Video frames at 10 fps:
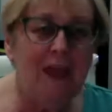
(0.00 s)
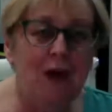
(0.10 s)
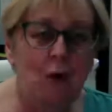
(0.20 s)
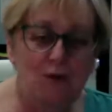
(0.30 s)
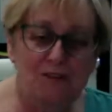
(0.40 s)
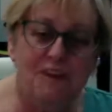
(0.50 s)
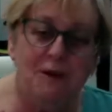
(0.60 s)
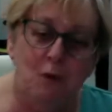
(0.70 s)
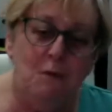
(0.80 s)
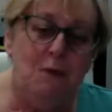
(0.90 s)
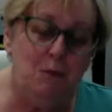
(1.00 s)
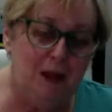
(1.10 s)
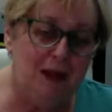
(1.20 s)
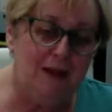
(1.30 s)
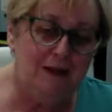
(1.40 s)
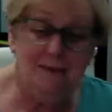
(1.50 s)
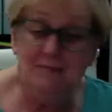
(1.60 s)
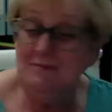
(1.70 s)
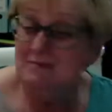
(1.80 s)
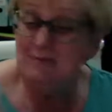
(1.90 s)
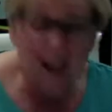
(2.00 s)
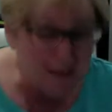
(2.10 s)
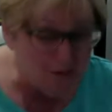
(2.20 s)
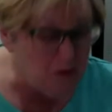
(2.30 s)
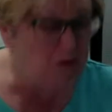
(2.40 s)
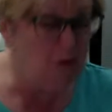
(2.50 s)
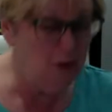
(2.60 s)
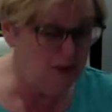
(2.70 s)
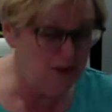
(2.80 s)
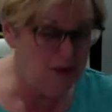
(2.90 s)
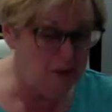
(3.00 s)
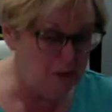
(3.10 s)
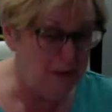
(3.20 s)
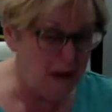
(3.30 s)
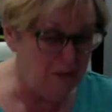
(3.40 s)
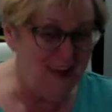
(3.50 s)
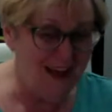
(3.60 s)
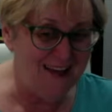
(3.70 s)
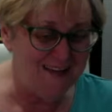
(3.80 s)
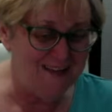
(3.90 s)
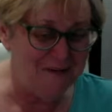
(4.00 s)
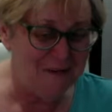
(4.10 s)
over the coming week. I don't know what to do about that.